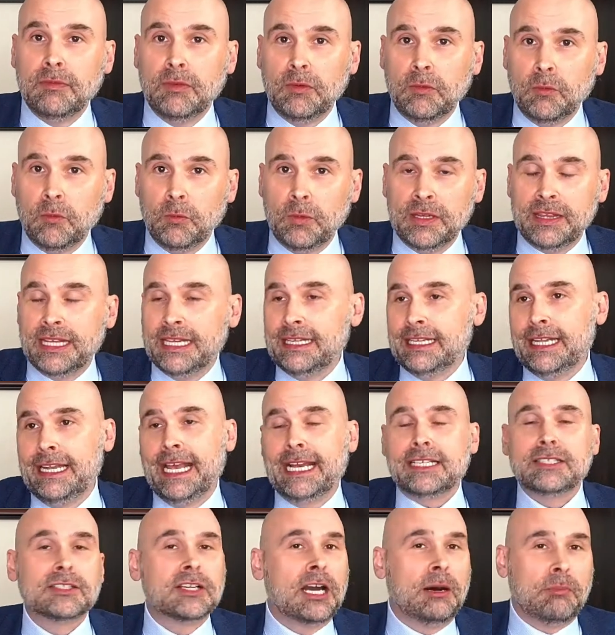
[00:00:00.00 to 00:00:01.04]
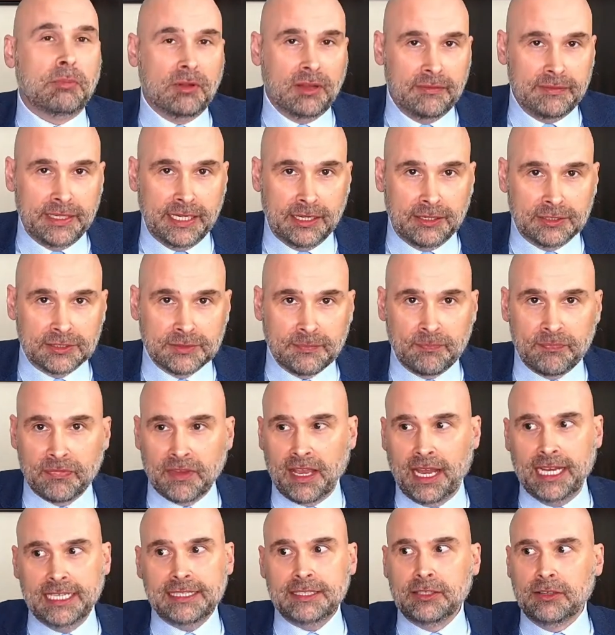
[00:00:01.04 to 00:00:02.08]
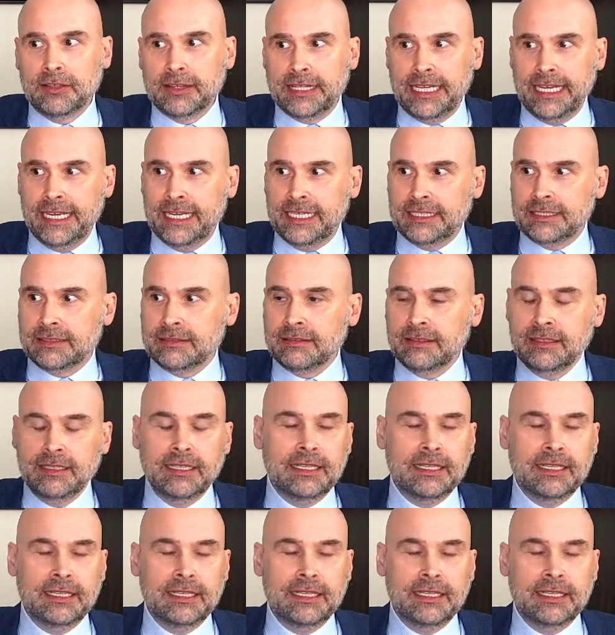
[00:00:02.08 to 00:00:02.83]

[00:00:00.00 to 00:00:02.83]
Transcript: within the next couple of years. I still think it's.